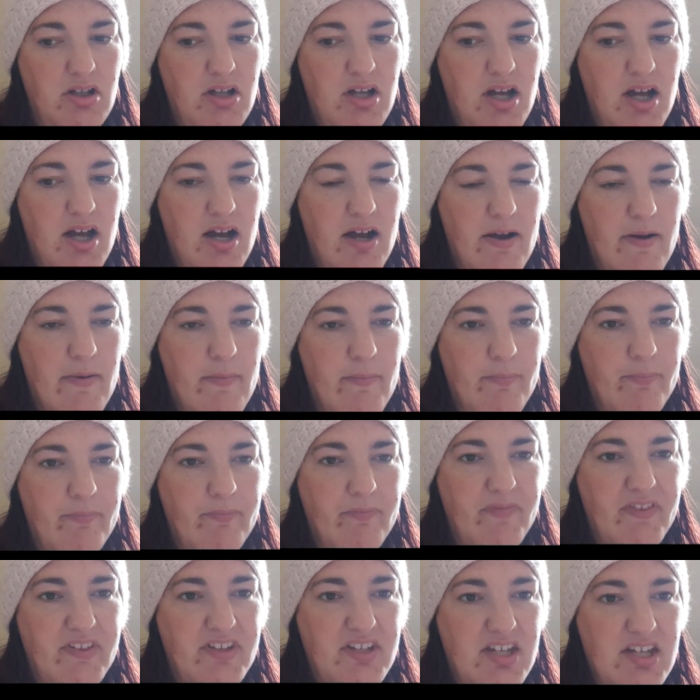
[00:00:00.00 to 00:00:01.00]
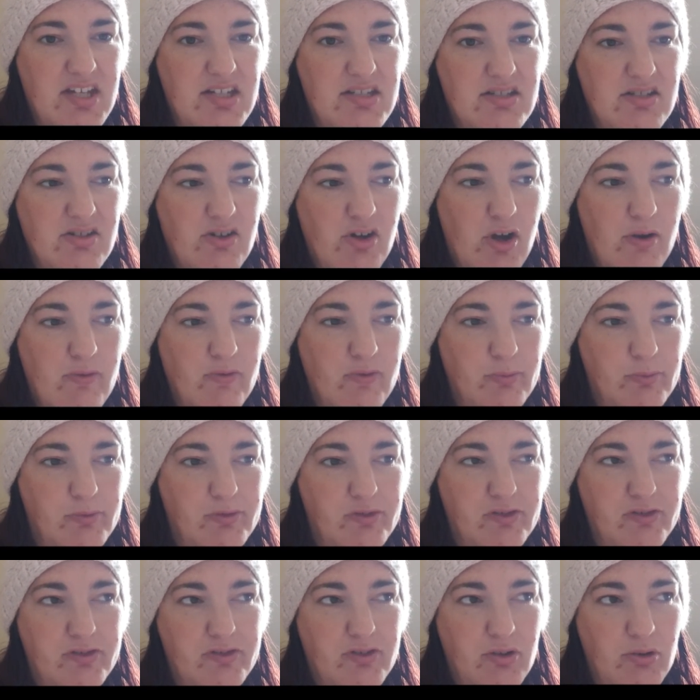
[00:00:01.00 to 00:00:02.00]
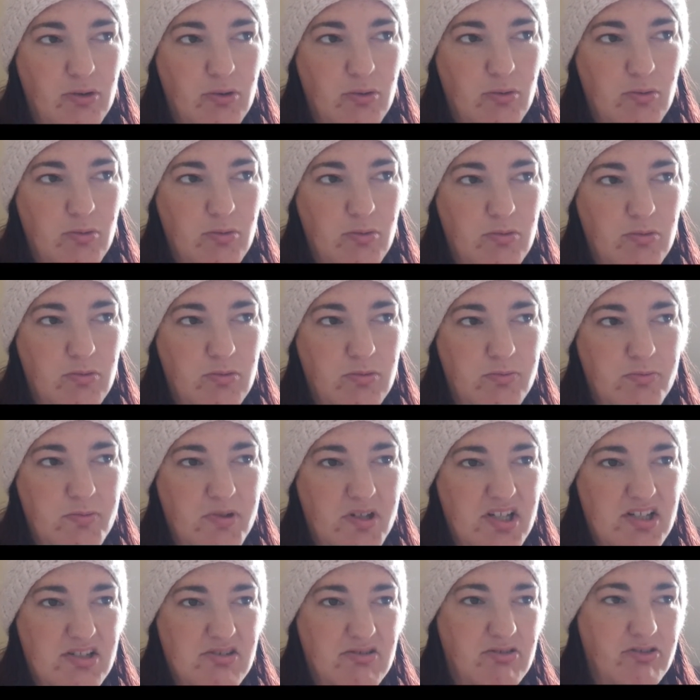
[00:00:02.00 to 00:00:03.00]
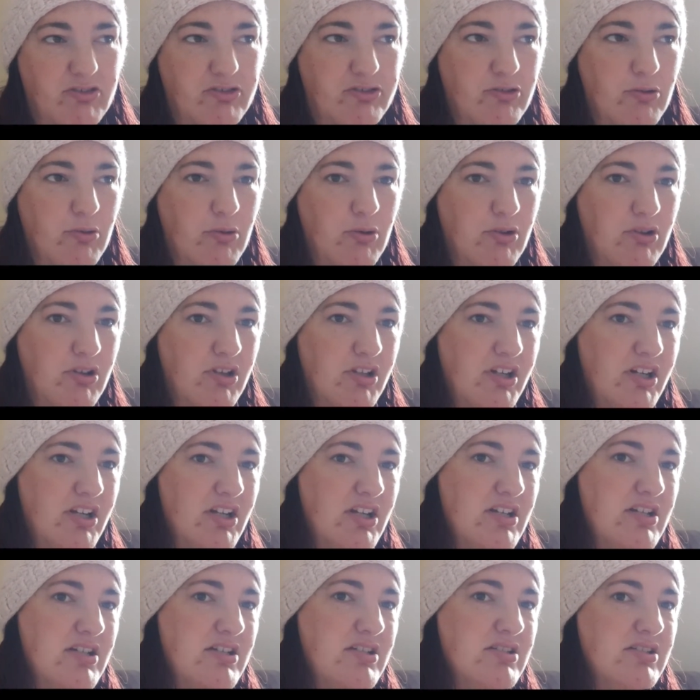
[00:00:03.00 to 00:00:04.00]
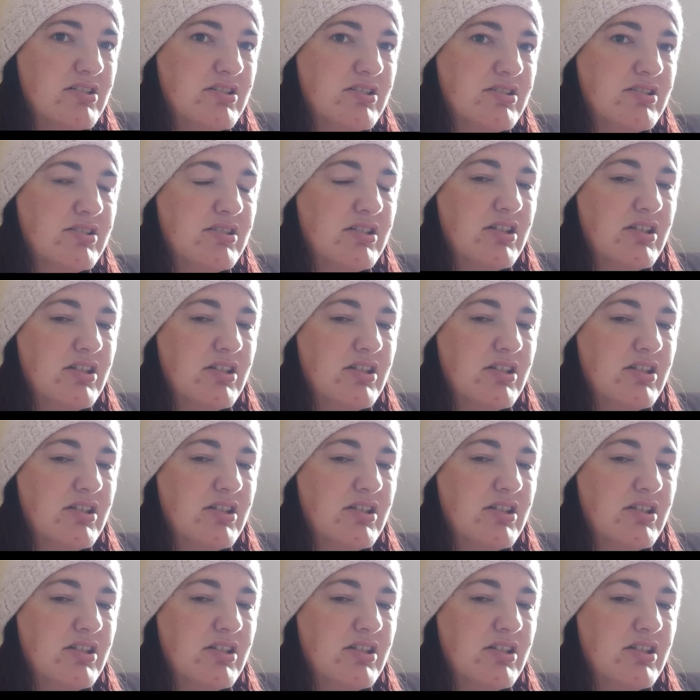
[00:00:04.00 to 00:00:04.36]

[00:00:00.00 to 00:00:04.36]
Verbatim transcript: Um, the kids are home from school because they're on school holidays.